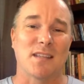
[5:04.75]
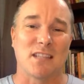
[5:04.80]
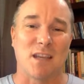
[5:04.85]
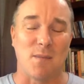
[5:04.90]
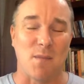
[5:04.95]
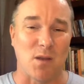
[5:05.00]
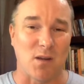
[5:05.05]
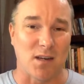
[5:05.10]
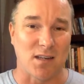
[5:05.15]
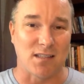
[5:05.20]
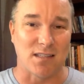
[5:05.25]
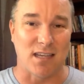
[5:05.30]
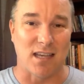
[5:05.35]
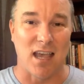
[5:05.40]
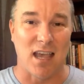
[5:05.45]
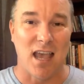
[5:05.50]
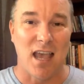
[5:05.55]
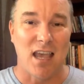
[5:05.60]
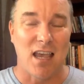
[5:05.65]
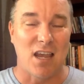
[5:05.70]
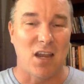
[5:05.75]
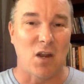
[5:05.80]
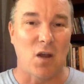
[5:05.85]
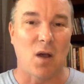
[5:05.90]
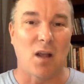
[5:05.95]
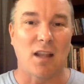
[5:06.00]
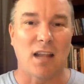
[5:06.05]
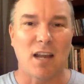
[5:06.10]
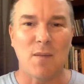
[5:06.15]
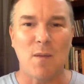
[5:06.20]
this community. You
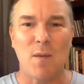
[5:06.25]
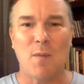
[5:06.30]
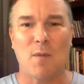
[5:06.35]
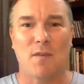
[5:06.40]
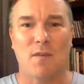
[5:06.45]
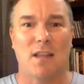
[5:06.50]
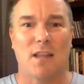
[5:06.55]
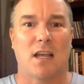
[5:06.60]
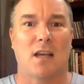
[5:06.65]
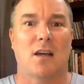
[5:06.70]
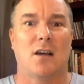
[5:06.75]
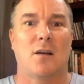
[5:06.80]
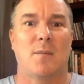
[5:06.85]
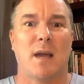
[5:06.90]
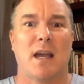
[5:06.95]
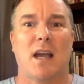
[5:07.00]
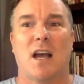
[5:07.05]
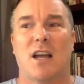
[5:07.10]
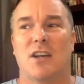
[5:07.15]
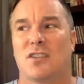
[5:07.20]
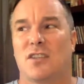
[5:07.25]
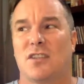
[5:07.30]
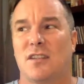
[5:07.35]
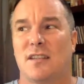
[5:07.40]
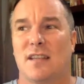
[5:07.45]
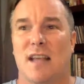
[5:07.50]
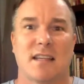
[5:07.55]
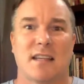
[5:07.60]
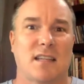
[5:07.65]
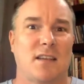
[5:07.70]
know, a lot of people feel like, oh my gosh,
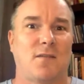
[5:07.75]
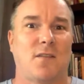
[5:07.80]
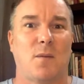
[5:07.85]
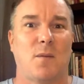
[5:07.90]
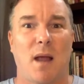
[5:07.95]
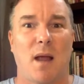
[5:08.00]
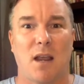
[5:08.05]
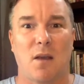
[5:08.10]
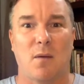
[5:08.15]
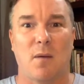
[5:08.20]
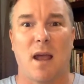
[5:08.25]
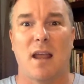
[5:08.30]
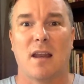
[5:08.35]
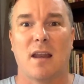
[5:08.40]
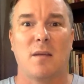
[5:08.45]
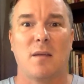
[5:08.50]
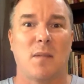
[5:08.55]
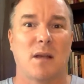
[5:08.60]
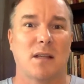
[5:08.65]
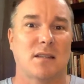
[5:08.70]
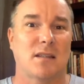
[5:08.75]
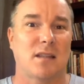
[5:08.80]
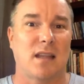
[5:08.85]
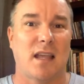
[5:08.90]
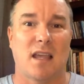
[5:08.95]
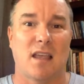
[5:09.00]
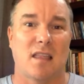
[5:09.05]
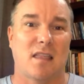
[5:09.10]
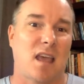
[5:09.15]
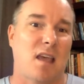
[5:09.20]
he's asking for money, right? And he must,
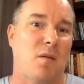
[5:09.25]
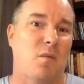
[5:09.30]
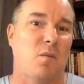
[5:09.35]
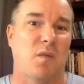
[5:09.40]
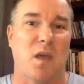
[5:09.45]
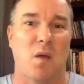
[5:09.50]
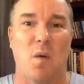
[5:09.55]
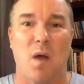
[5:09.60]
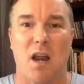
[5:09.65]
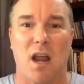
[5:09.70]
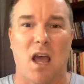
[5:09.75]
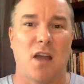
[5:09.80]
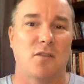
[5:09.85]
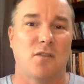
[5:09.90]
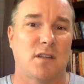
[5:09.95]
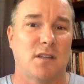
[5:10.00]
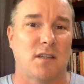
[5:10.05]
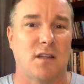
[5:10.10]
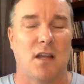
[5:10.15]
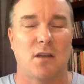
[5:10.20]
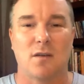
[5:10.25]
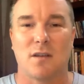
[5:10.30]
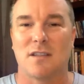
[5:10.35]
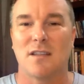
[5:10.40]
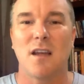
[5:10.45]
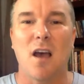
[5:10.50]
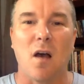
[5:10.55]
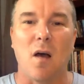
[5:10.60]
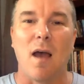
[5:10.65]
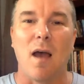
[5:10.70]
like, they want hundreds and
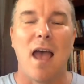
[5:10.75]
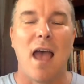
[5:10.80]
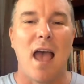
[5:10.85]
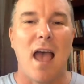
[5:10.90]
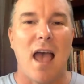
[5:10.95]
hundreds. No.